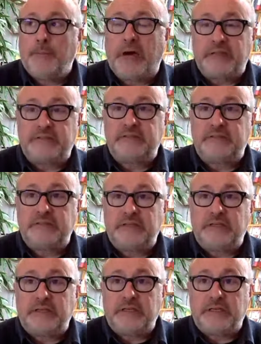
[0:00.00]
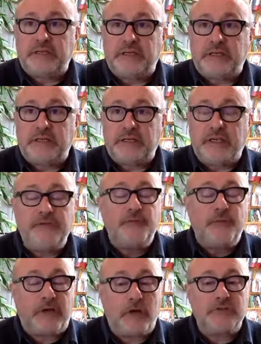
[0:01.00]
But
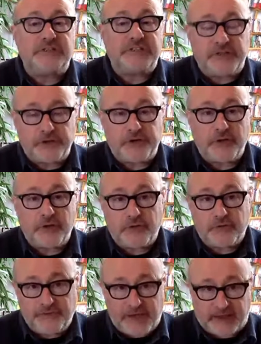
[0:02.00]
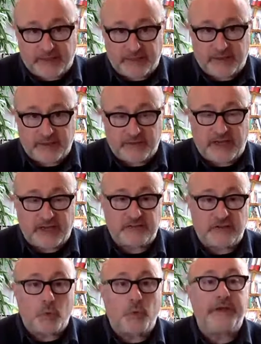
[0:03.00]
if we consider the fact
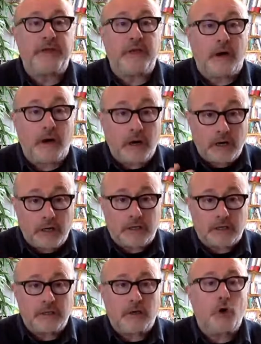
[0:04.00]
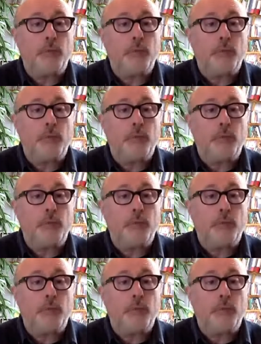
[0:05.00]
that we are